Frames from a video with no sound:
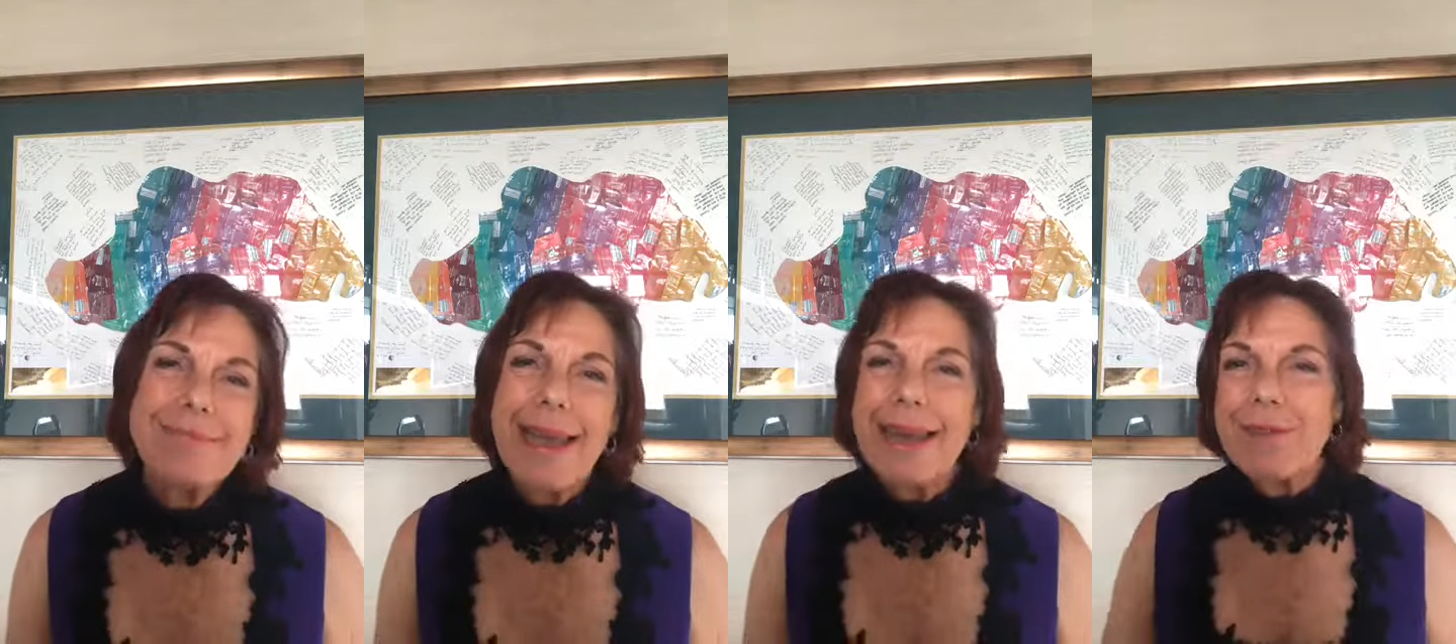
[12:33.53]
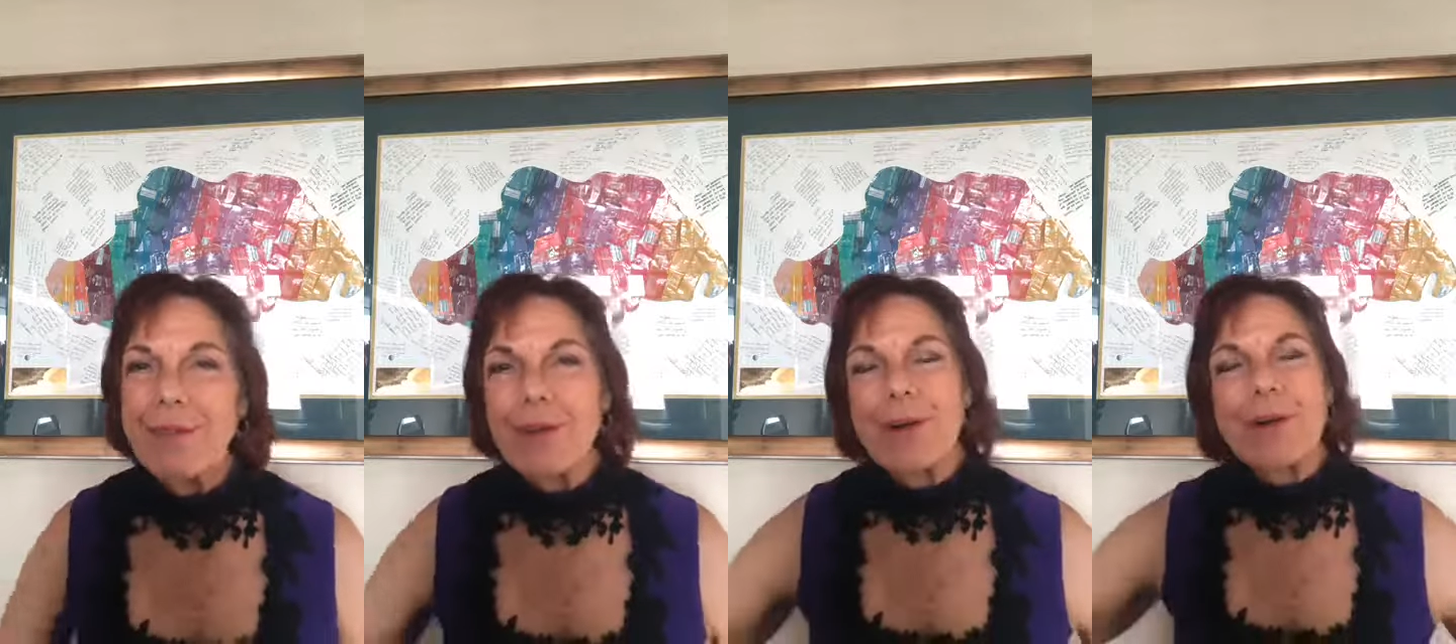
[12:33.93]
and
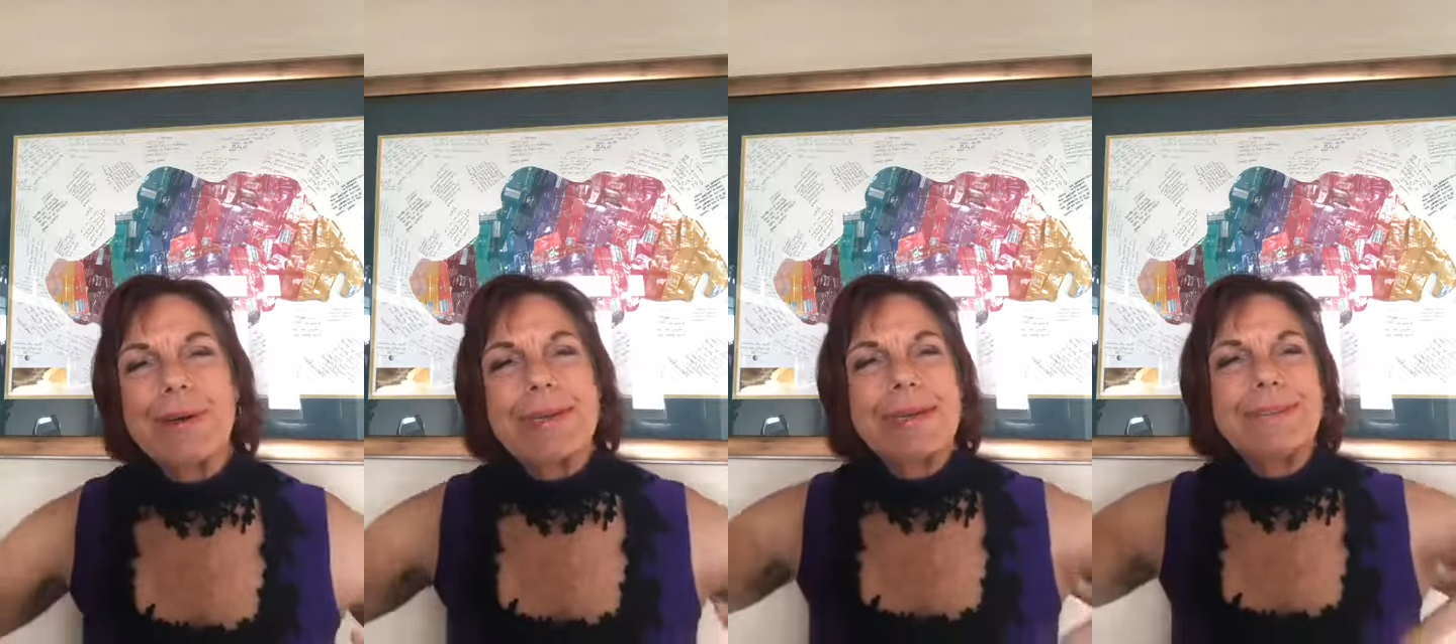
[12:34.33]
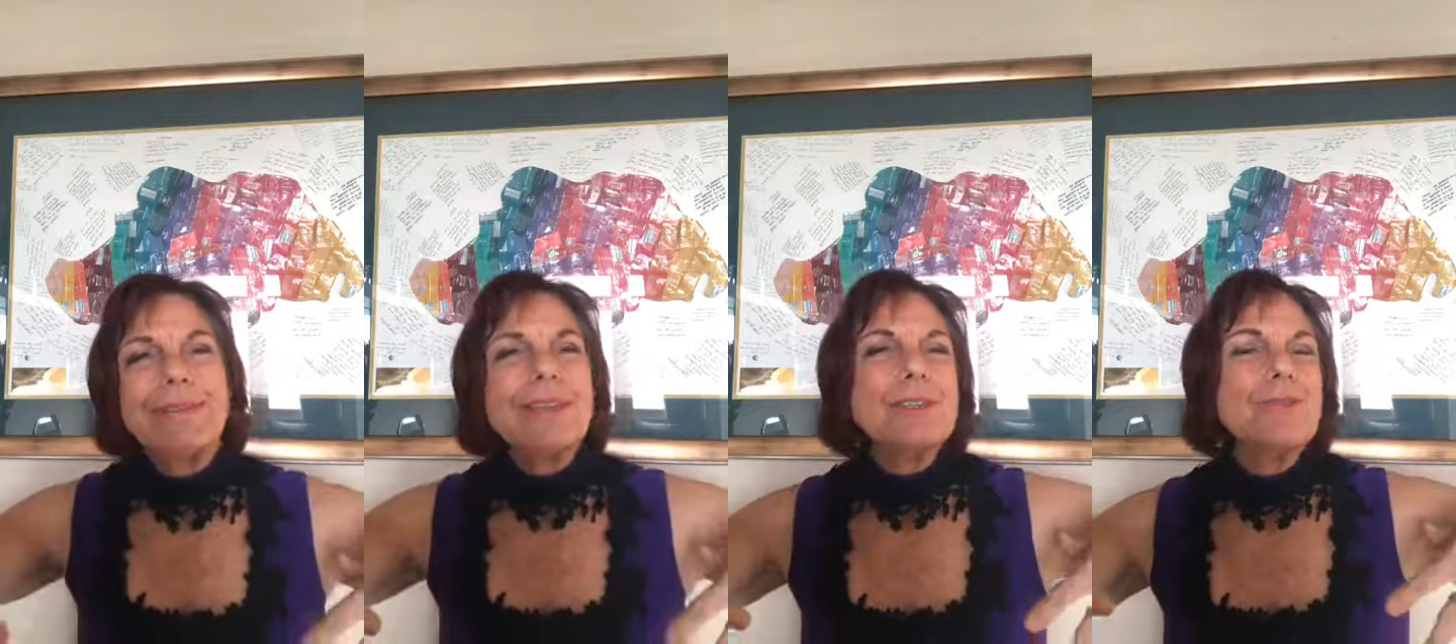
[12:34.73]
for
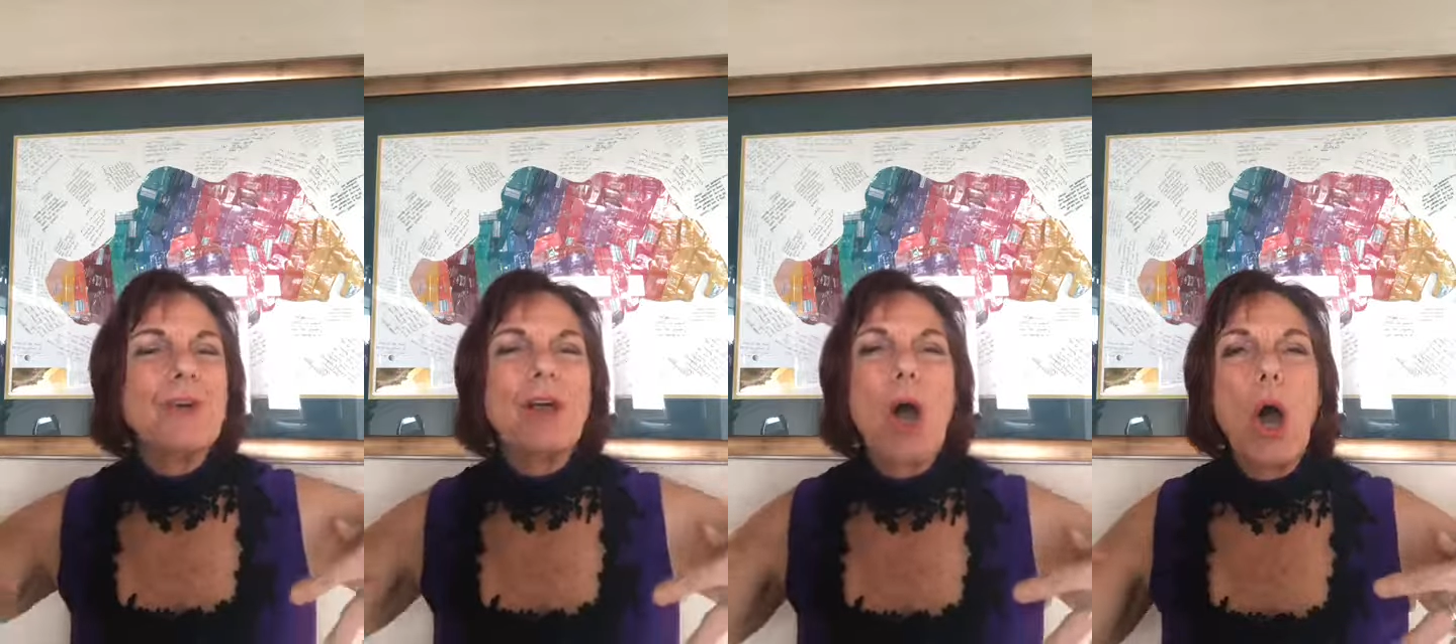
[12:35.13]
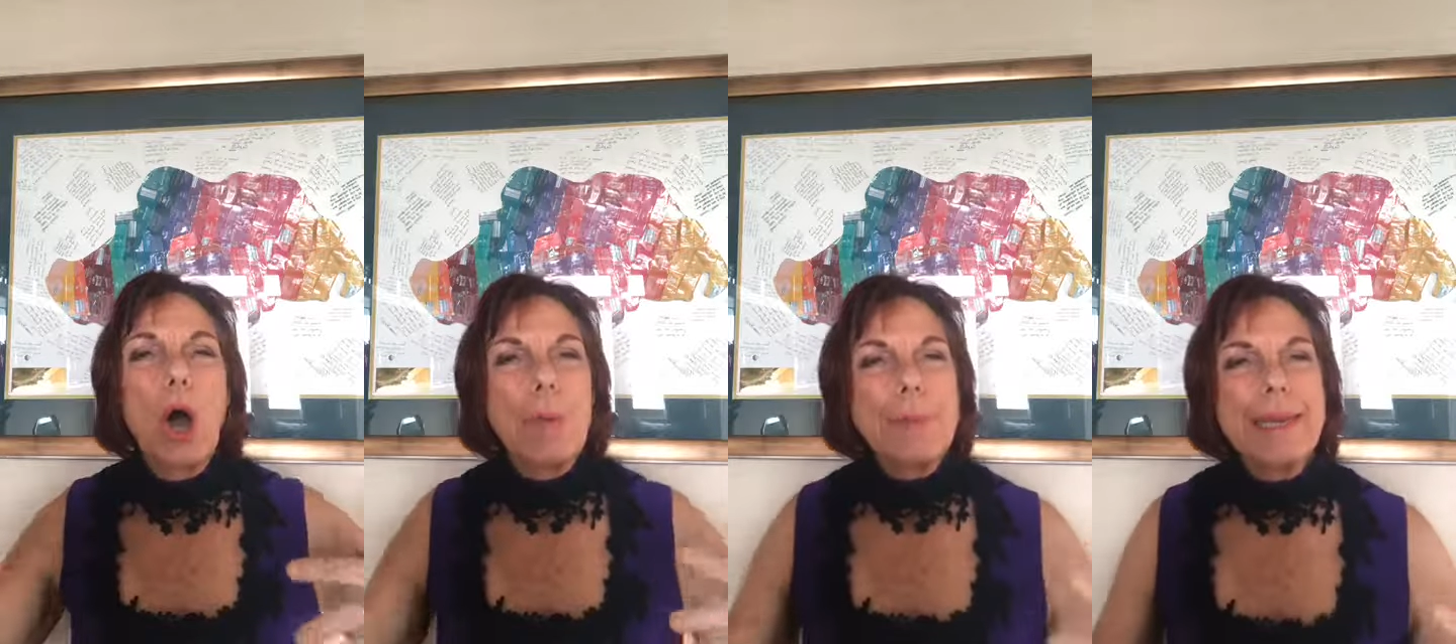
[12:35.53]
just for
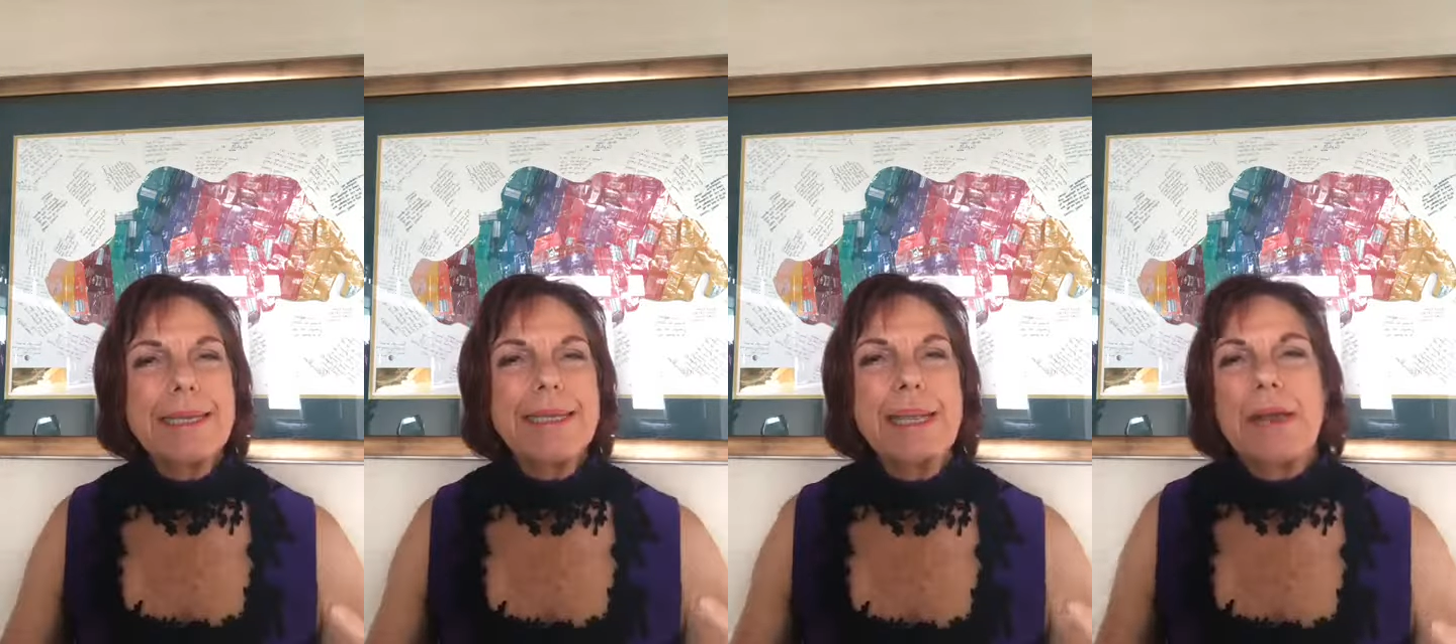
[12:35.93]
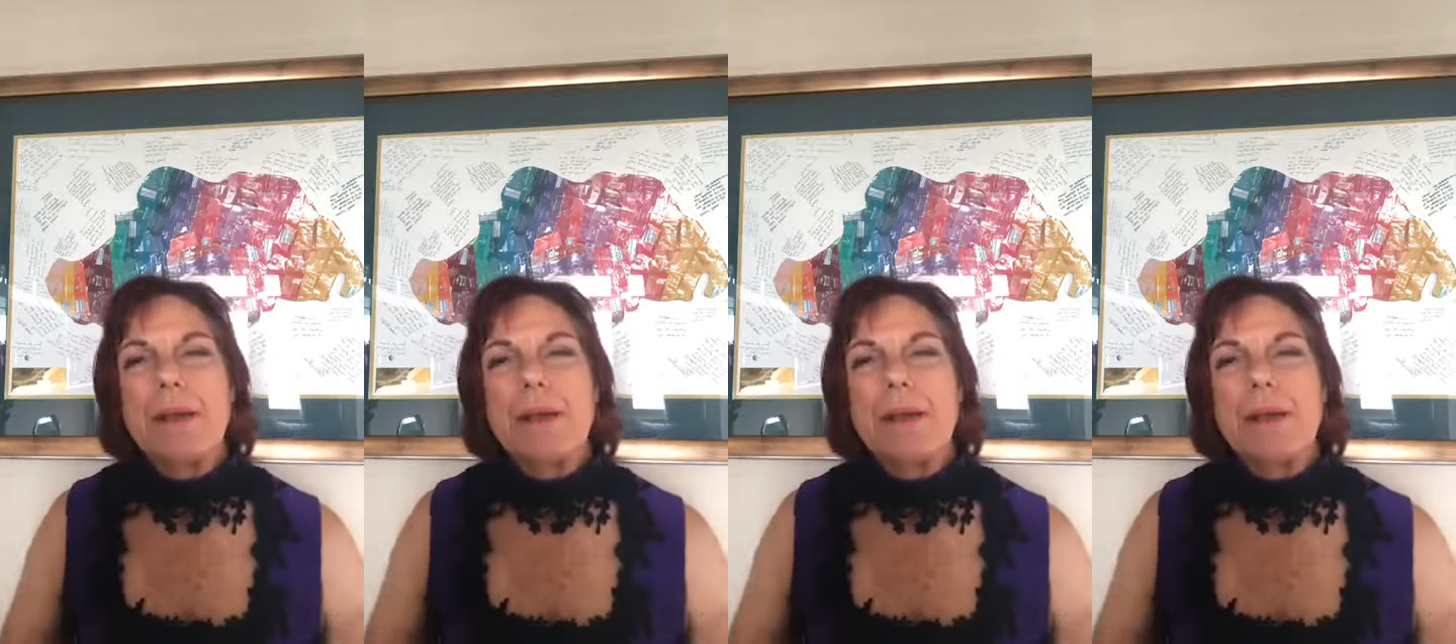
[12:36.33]
calmness,